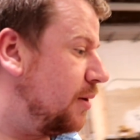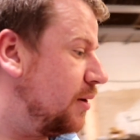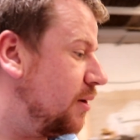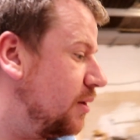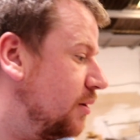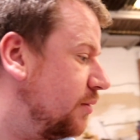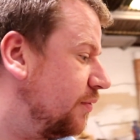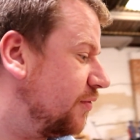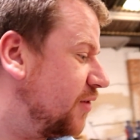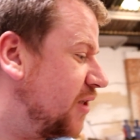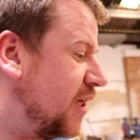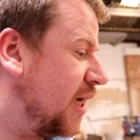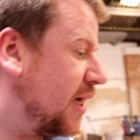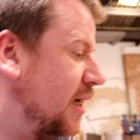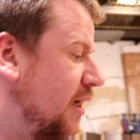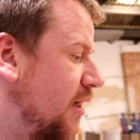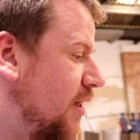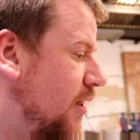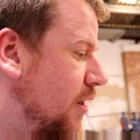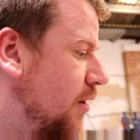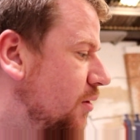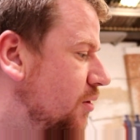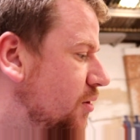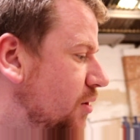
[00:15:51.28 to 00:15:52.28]
and
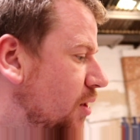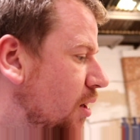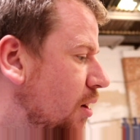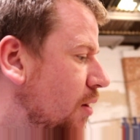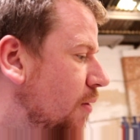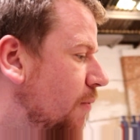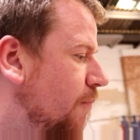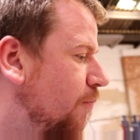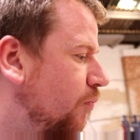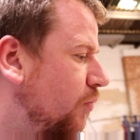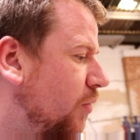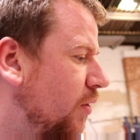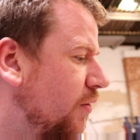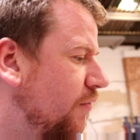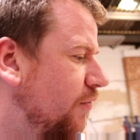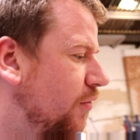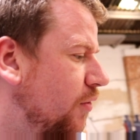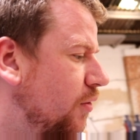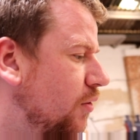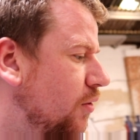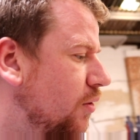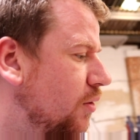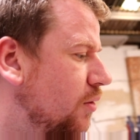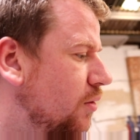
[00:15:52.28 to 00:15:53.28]
taken 2,
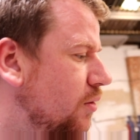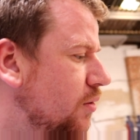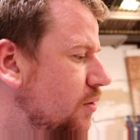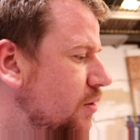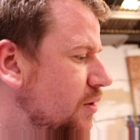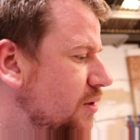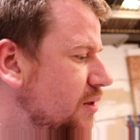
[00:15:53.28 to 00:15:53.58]
4,